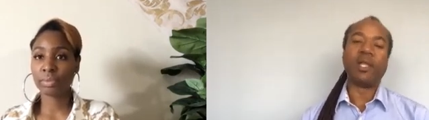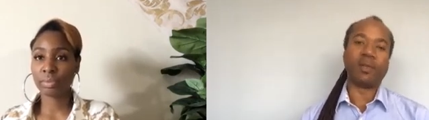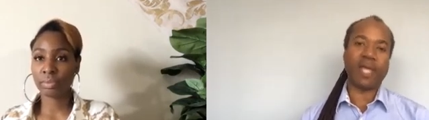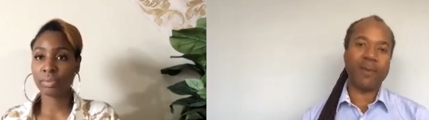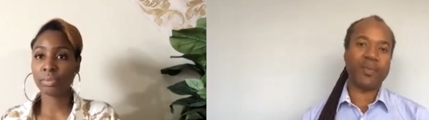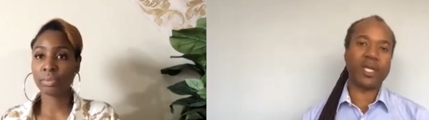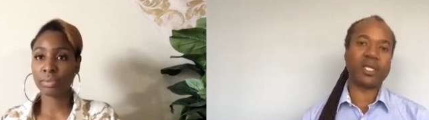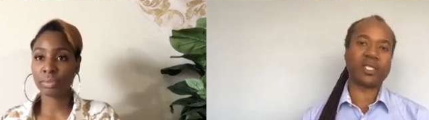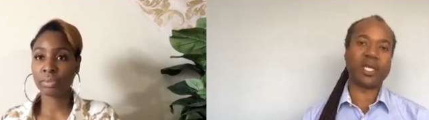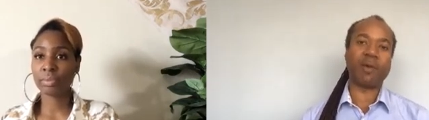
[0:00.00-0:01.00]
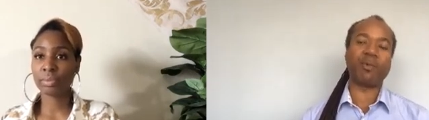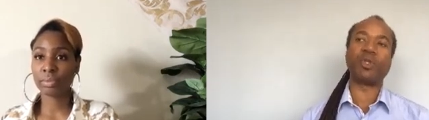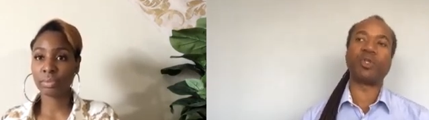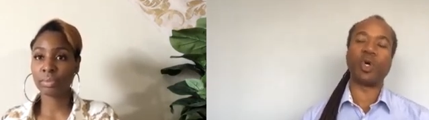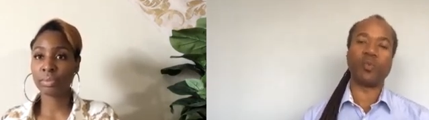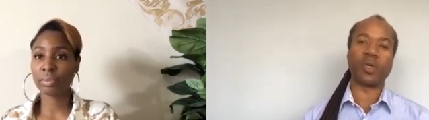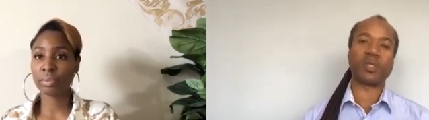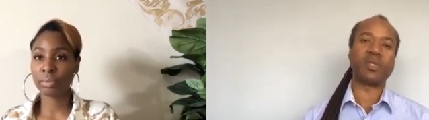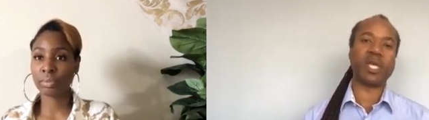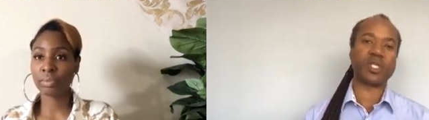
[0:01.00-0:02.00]
Speaker 1: That being said, we don't want
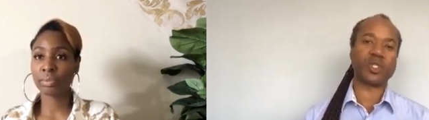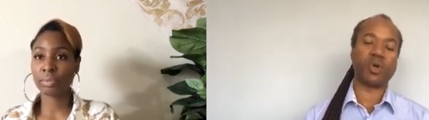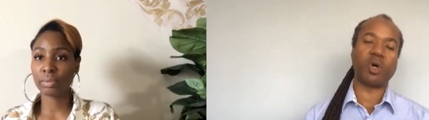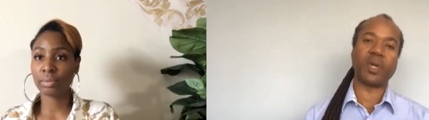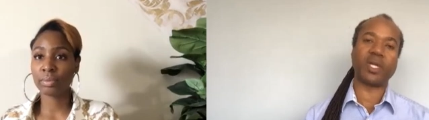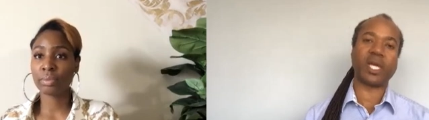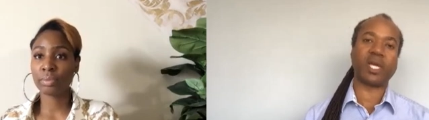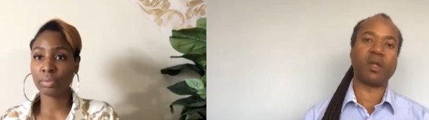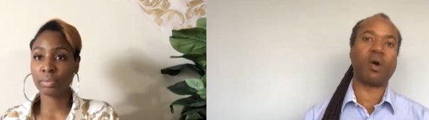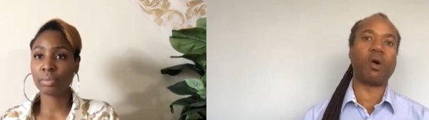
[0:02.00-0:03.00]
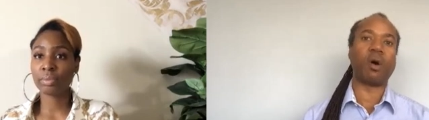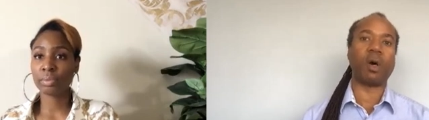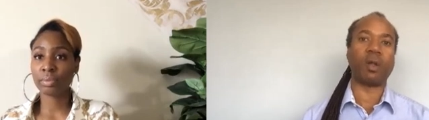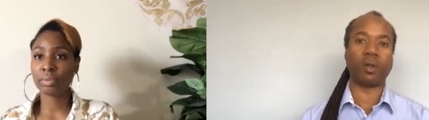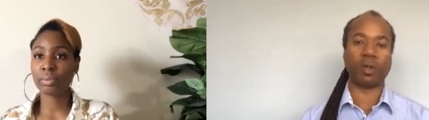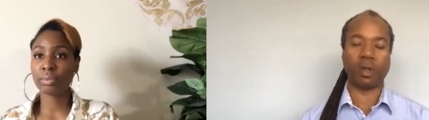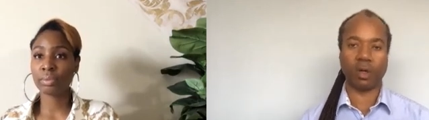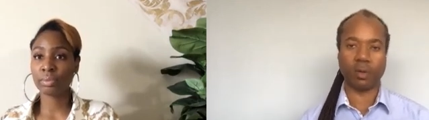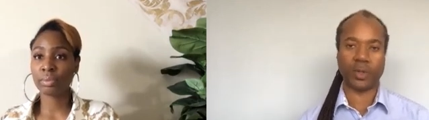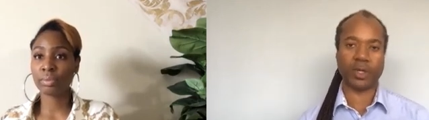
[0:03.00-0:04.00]
something that strong being taken a
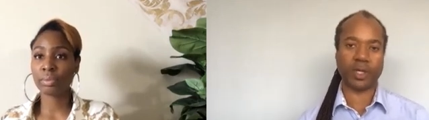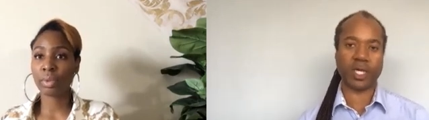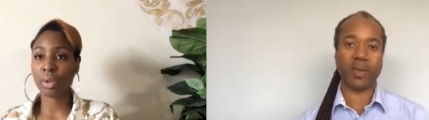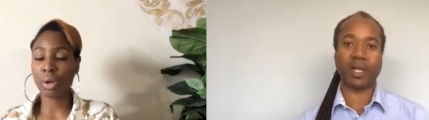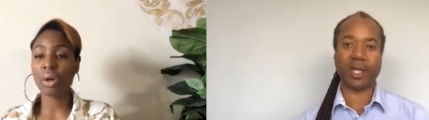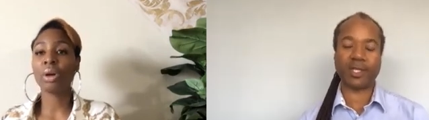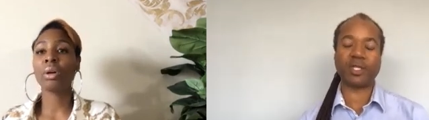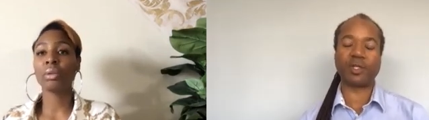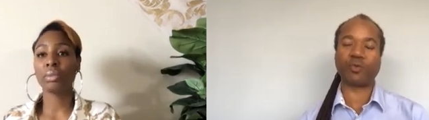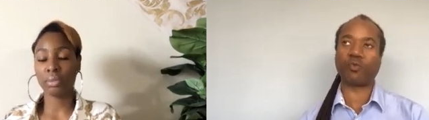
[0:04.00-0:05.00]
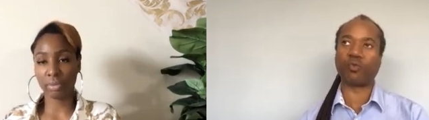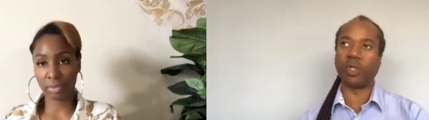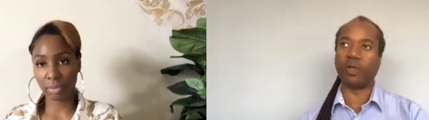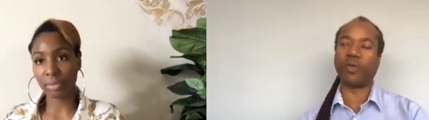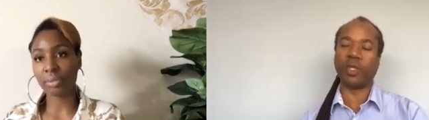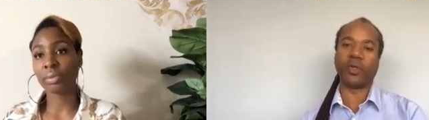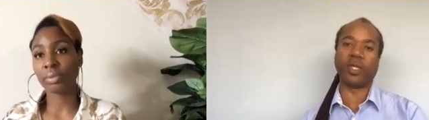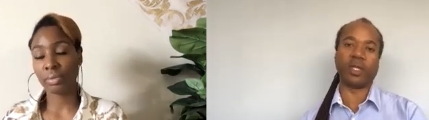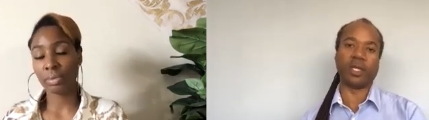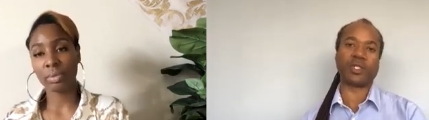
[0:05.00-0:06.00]
long period of time unless there's really, really, really
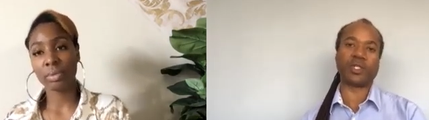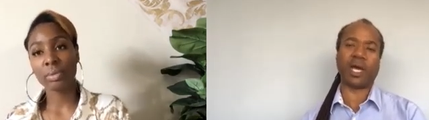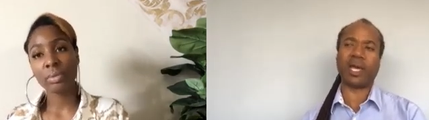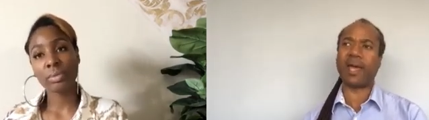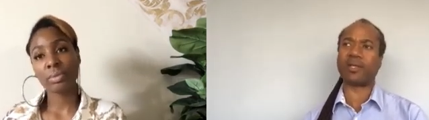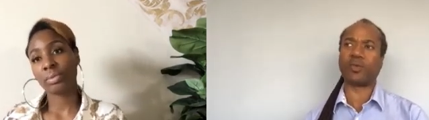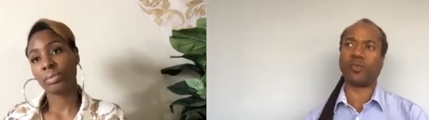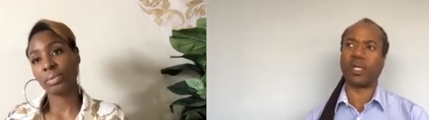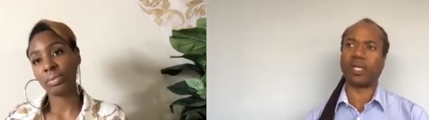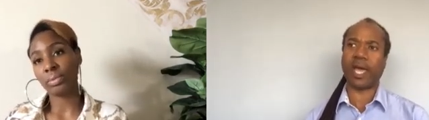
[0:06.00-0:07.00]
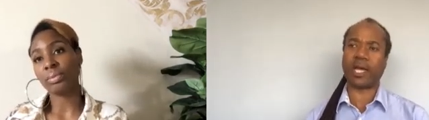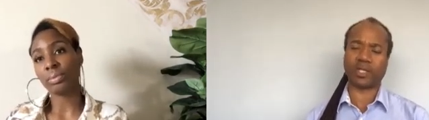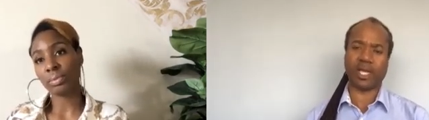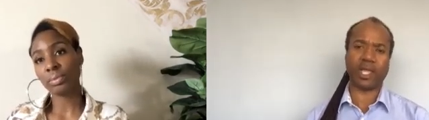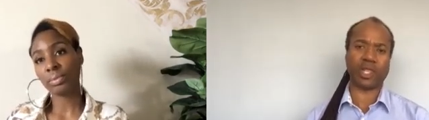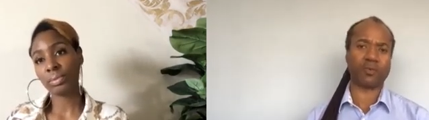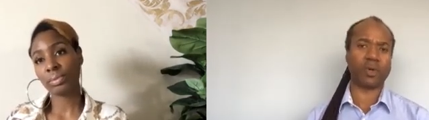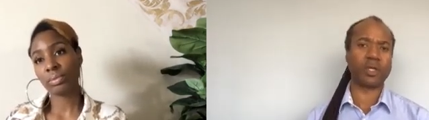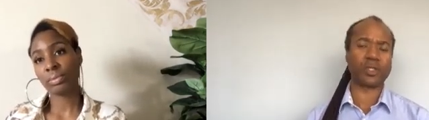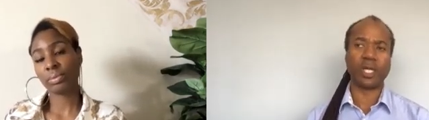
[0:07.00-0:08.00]
an issue. I had someone that actually had
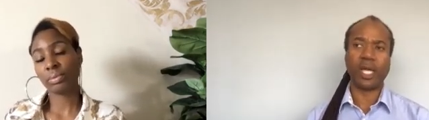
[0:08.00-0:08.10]
thrush